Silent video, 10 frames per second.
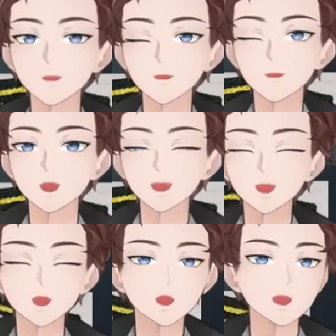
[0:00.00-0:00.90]
that's actually
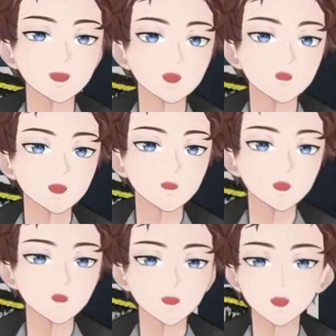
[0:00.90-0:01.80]
why the eye tracking works
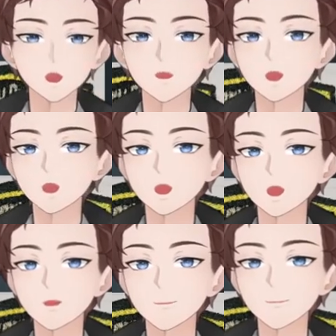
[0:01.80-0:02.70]
a little better now.
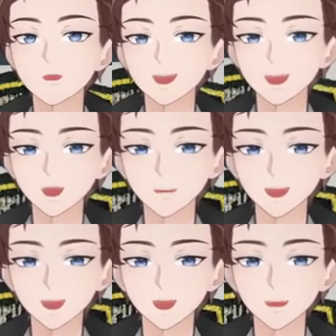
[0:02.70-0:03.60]
I have the
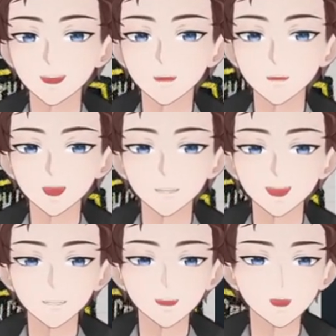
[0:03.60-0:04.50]
uh, I have the
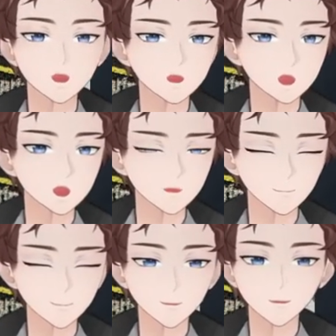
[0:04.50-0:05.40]
contacts in right now,
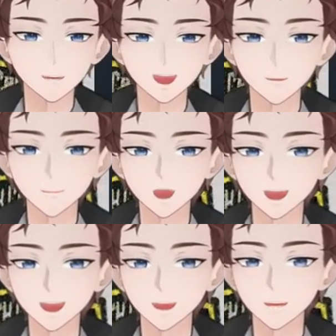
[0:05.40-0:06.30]
which is pretty
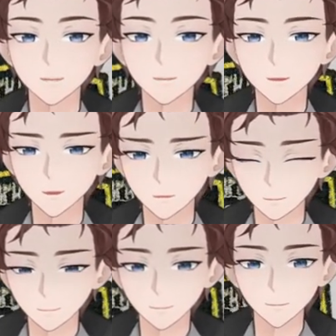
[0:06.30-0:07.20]
nice.
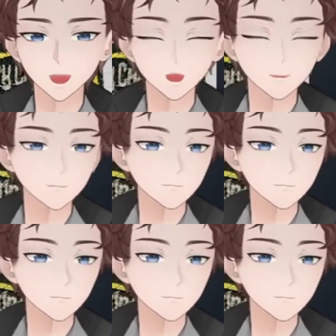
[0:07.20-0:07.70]
Um,